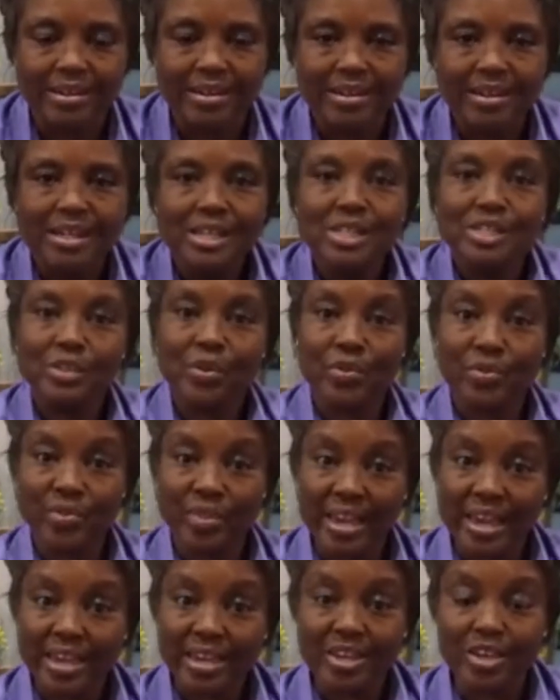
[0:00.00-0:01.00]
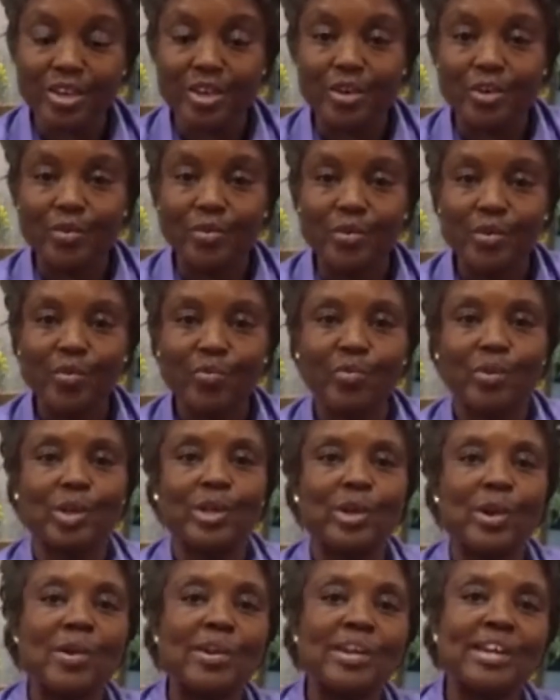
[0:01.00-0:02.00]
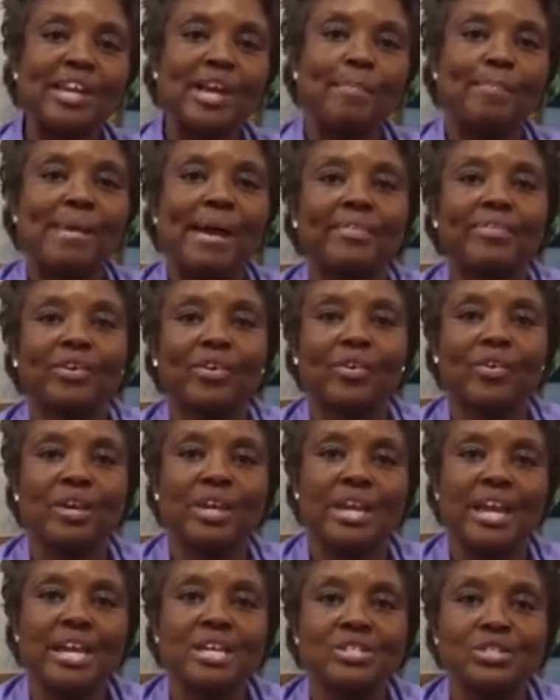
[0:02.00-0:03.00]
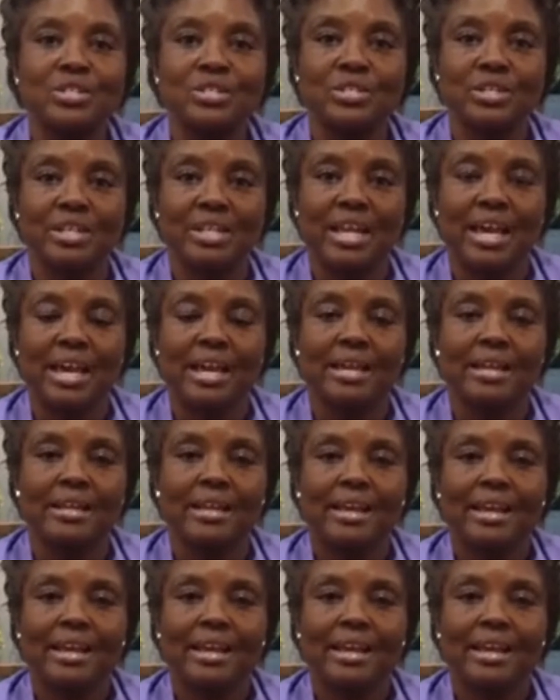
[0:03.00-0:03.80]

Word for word: So thank you for learning about the creation tonight